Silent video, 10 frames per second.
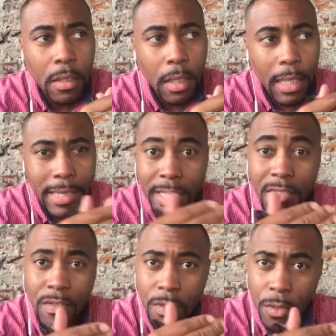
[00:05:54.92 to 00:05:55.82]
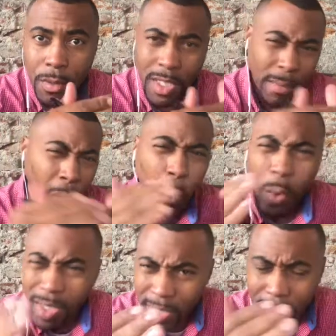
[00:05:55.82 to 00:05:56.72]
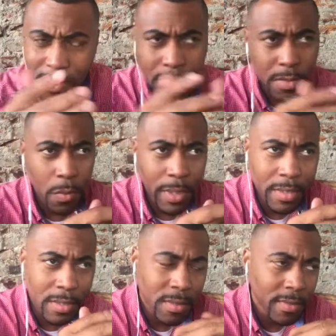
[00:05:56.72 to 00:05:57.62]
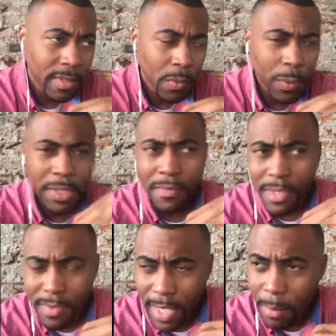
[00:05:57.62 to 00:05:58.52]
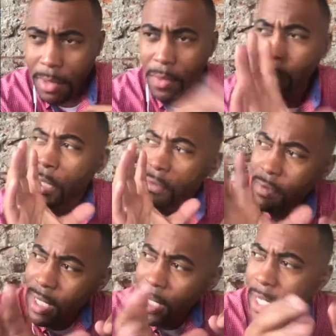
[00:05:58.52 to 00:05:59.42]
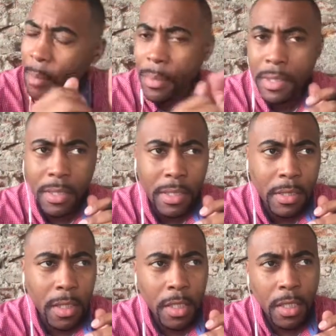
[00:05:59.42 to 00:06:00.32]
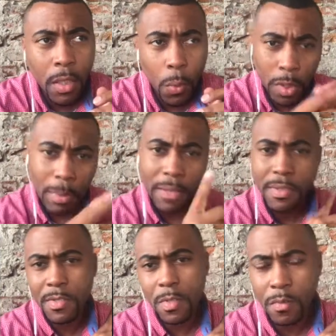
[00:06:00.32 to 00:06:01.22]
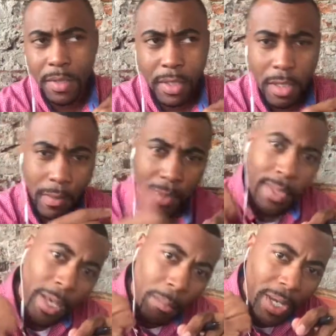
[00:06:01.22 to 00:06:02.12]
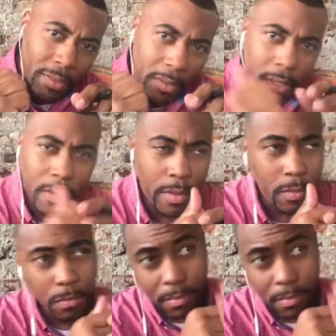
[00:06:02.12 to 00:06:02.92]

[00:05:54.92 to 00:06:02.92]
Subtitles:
I needed to do, thinking about what if situations, and what if this happened, and what if that happened, and what about this over here, and that back there, and